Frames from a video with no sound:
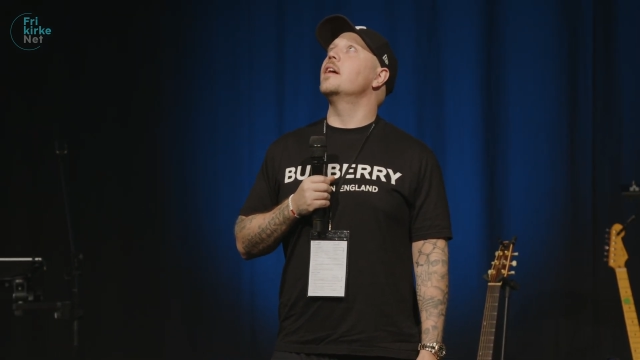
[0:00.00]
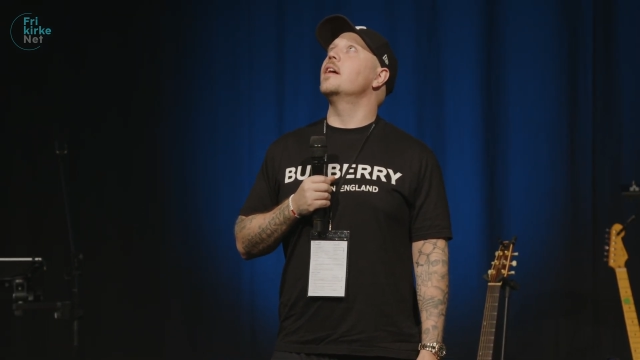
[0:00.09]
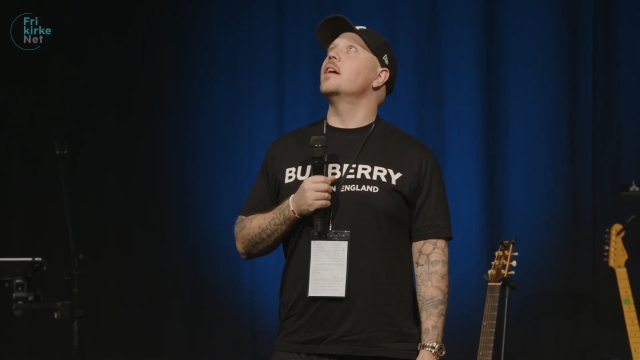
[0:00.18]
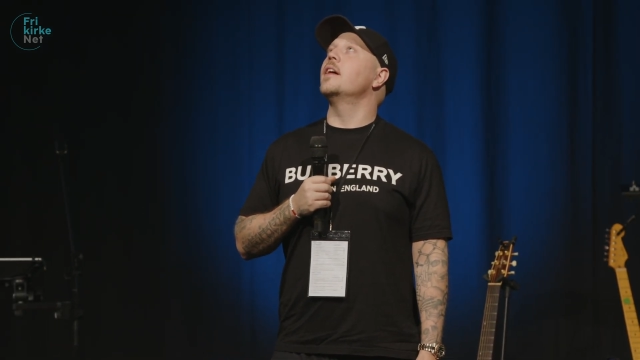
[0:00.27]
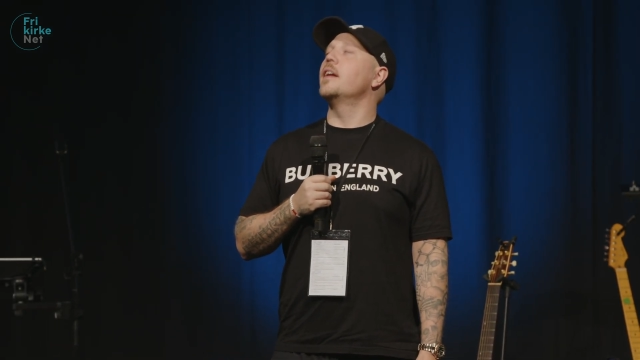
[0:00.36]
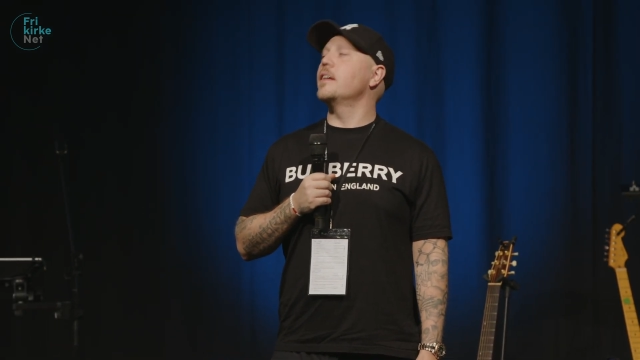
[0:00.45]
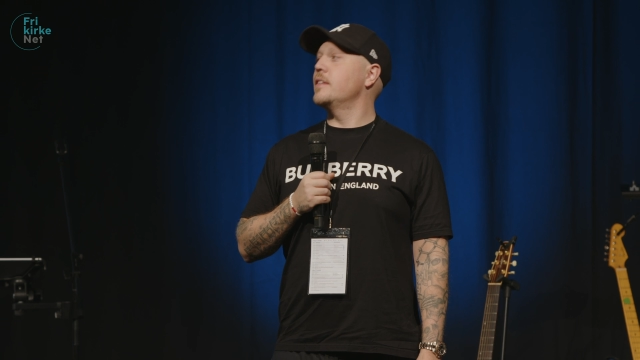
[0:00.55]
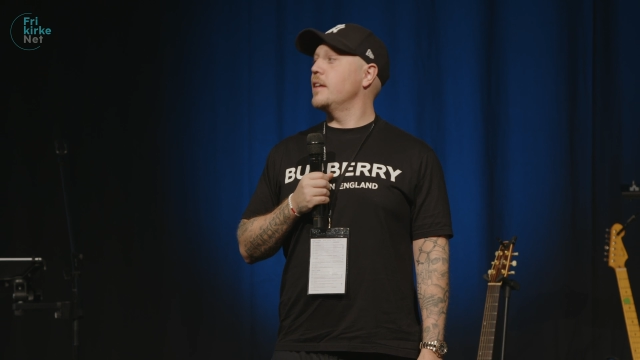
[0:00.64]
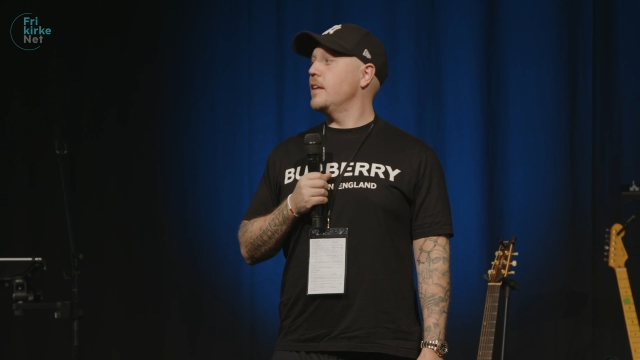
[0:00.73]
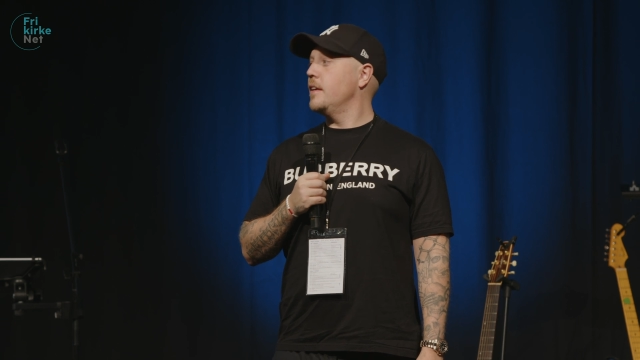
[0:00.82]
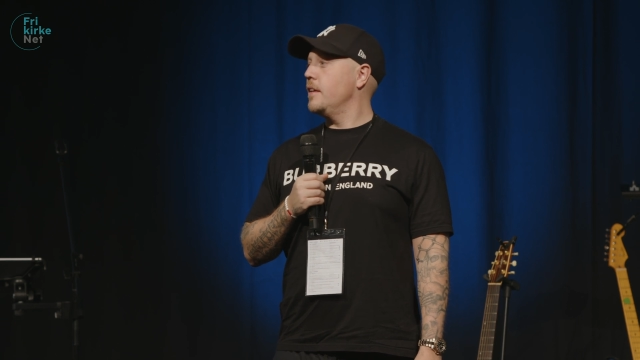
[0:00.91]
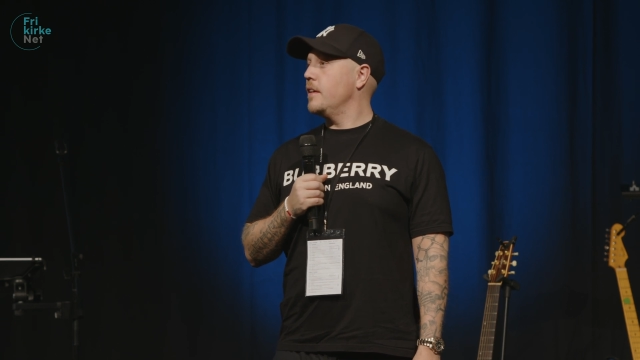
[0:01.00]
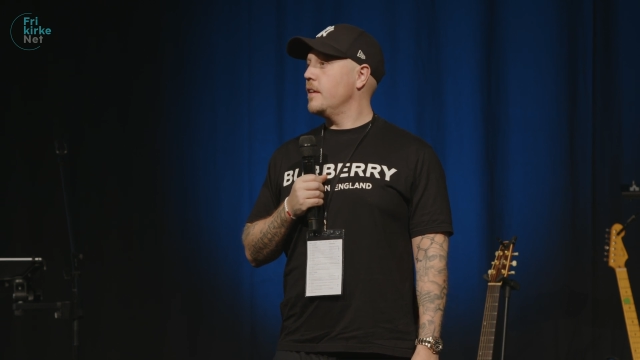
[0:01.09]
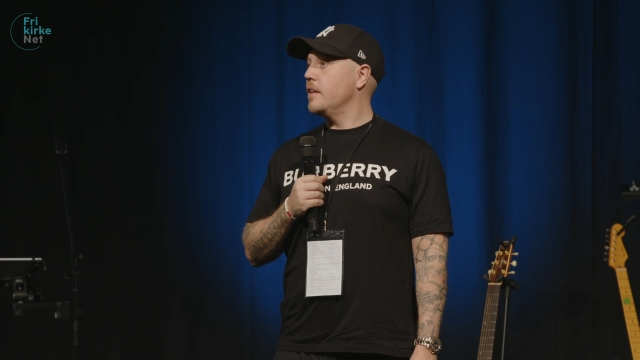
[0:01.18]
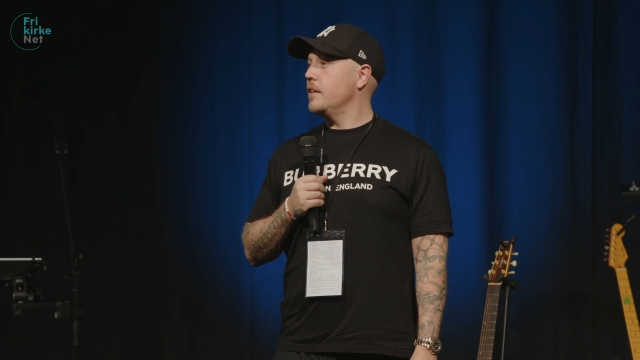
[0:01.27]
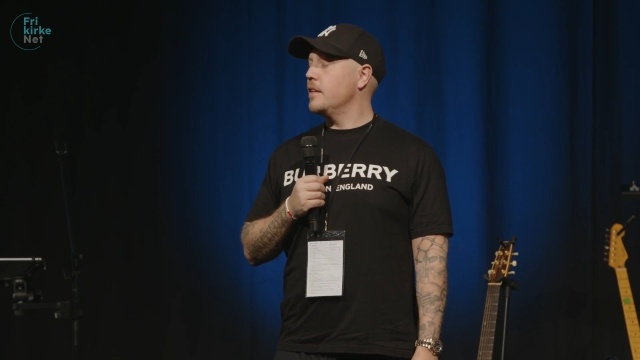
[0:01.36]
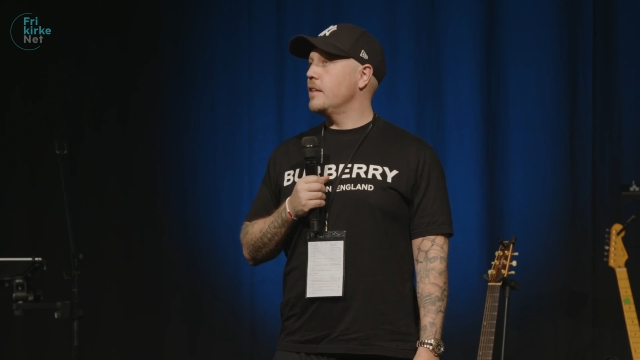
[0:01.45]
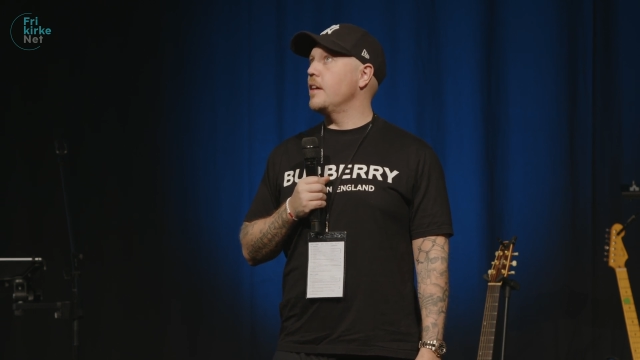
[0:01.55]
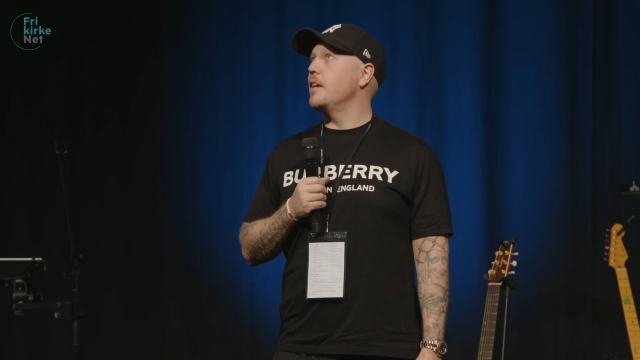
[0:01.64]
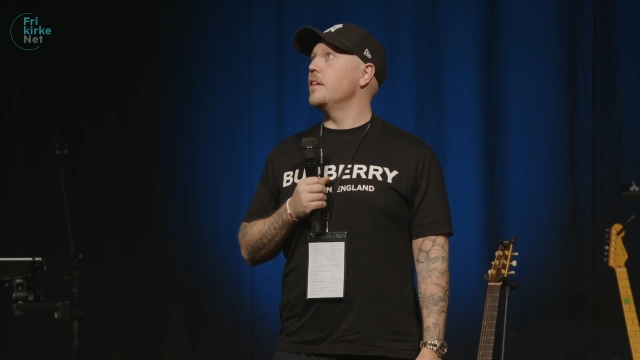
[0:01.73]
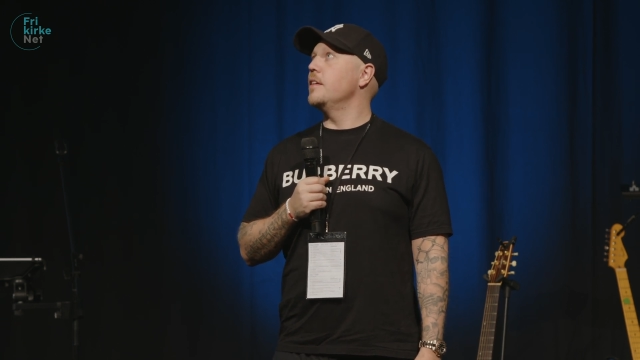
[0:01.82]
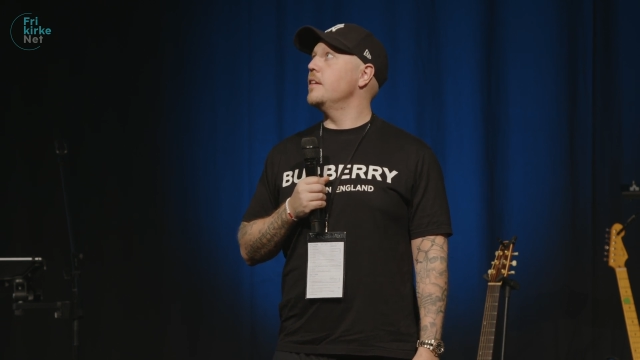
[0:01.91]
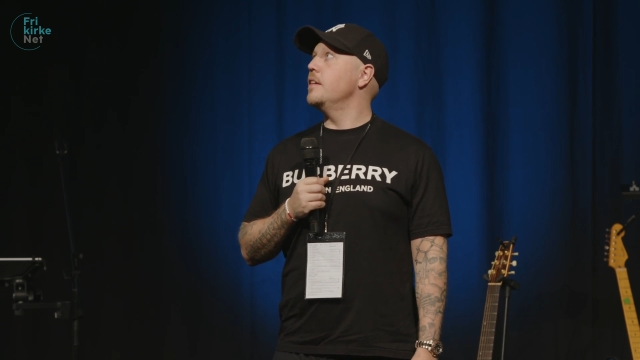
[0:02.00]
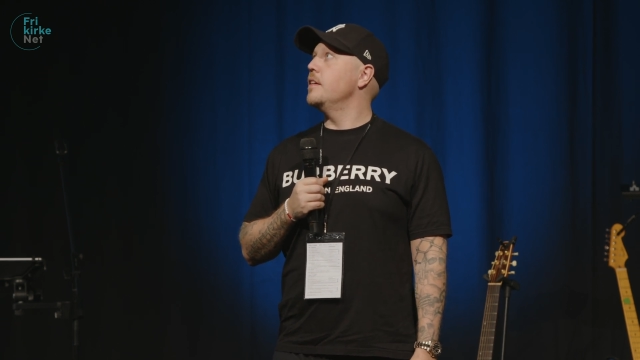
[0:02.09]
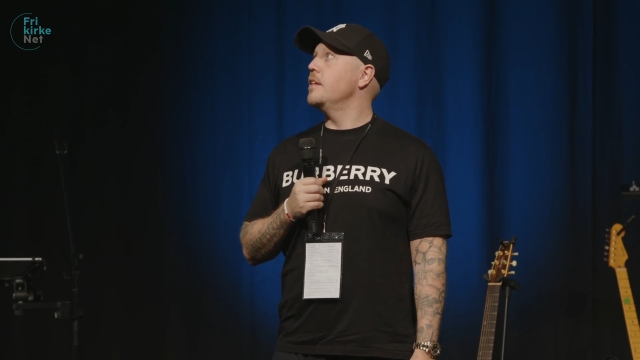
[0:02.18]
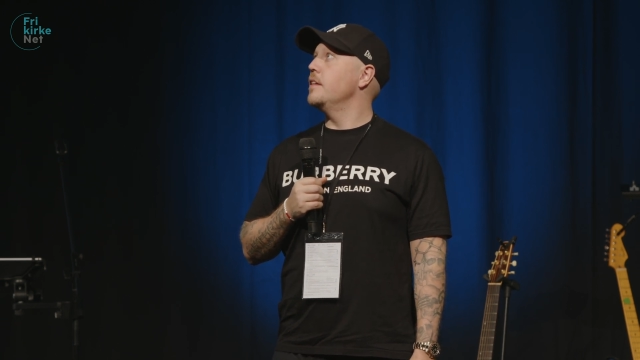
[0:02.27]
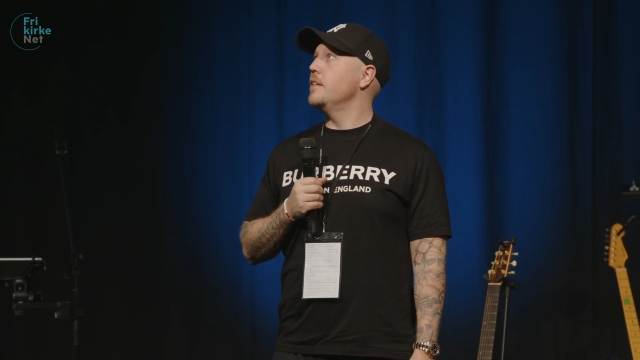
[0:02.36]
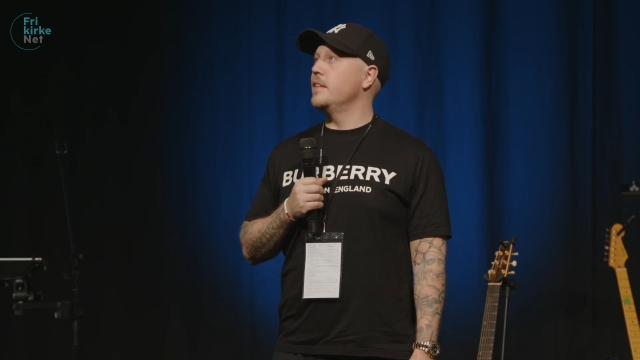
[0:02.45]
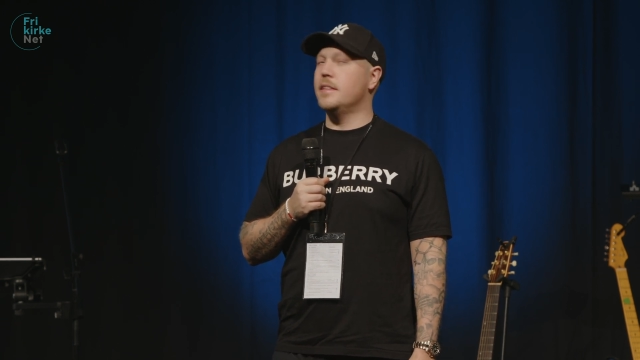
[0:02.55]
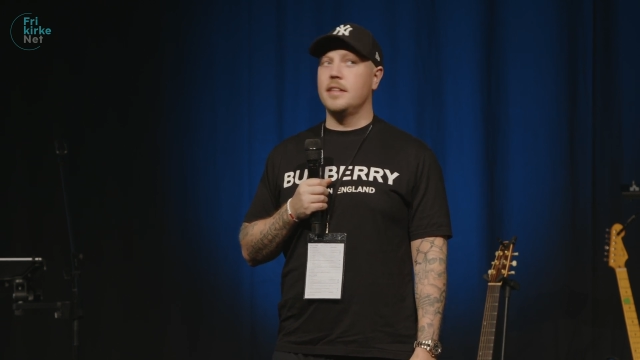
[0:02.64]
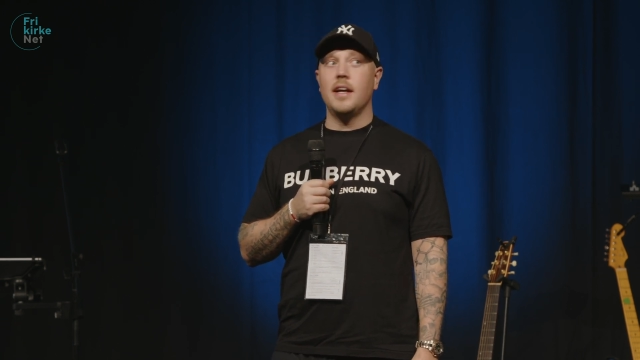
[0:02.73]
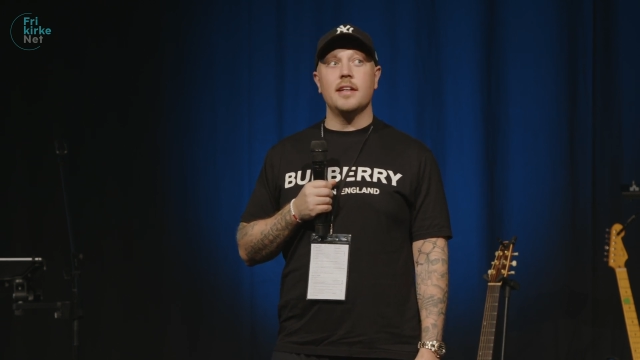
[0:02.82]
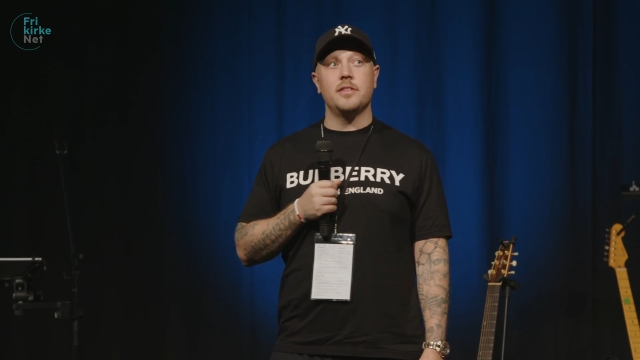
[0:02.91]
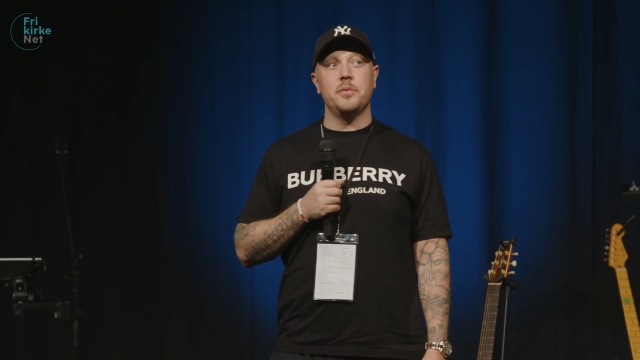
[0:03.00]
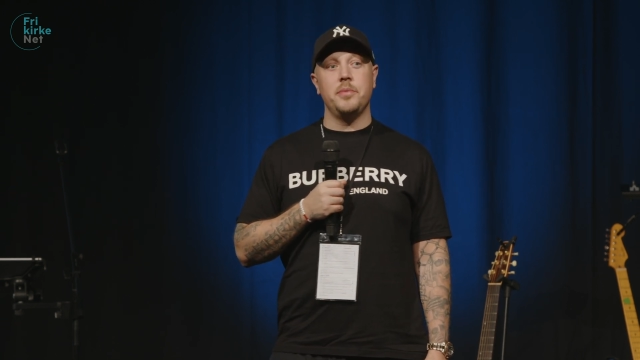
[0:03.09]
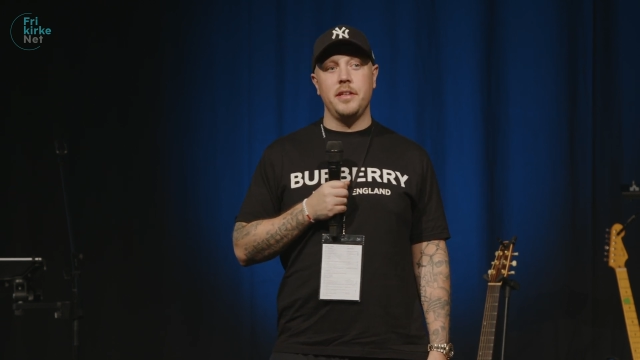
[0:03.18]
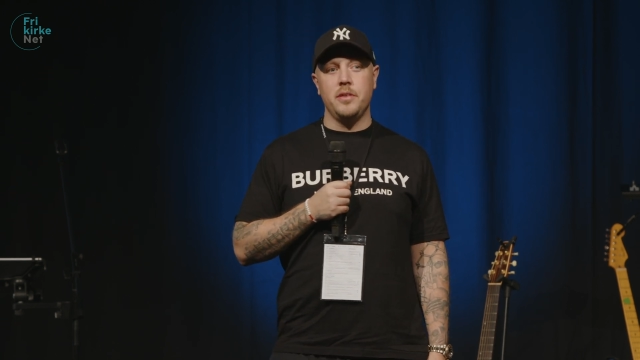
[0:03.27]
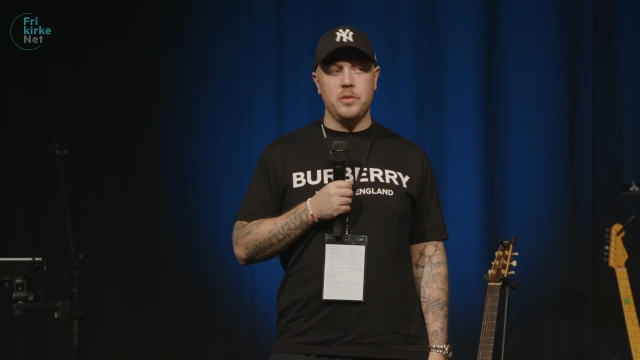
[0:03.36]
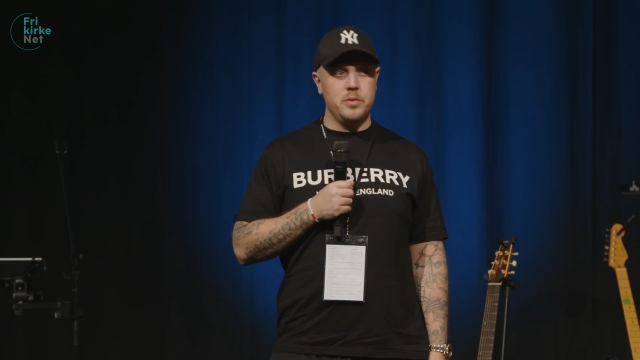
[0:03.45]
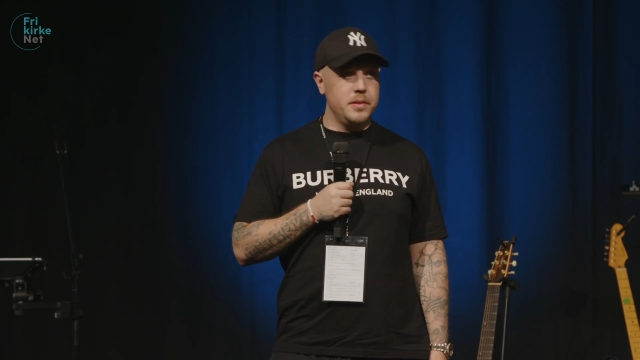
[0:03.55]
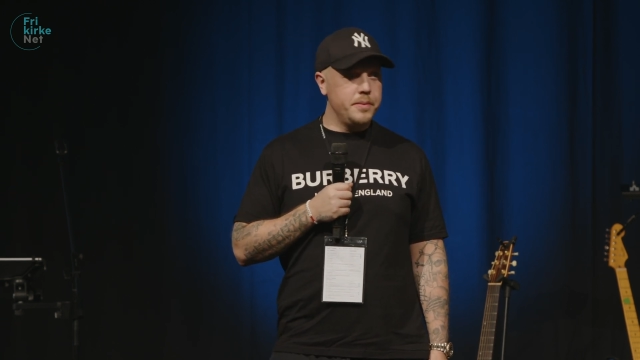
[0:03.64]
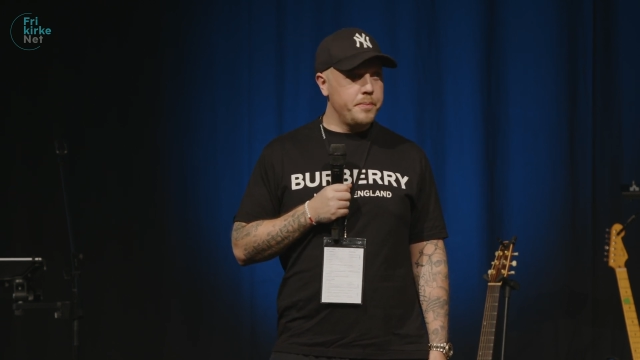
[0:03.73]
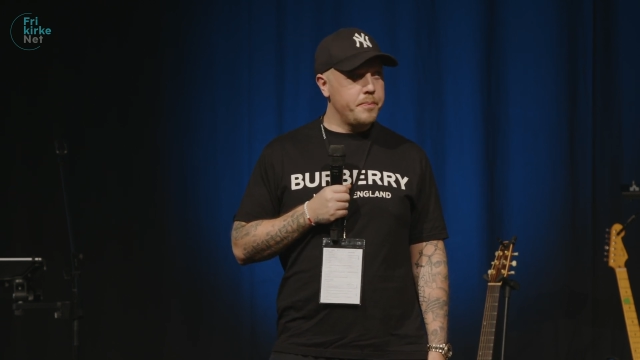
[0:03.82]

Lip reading: and I said, God, this has to be you.